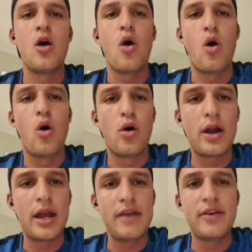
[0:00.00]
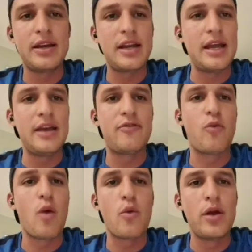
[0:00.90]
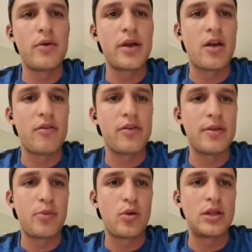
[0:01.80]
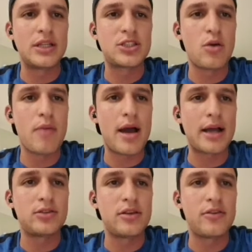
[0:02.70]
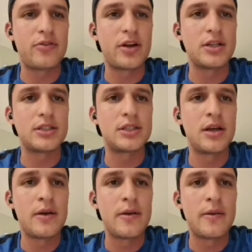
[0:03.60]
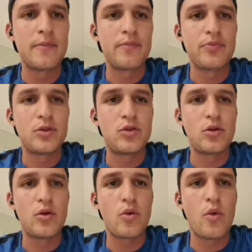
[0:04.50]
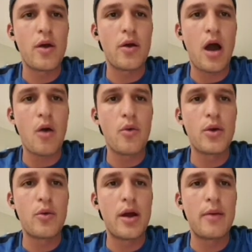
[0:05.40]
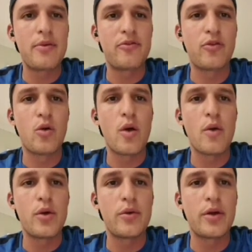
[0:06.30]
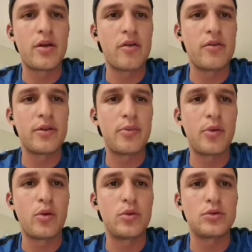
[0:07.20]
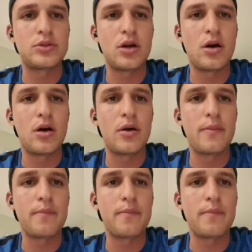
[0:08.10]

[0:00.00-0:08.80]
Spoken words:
or even if when we recover the ball, let's come back to the first, how we were before when we recover the ball. So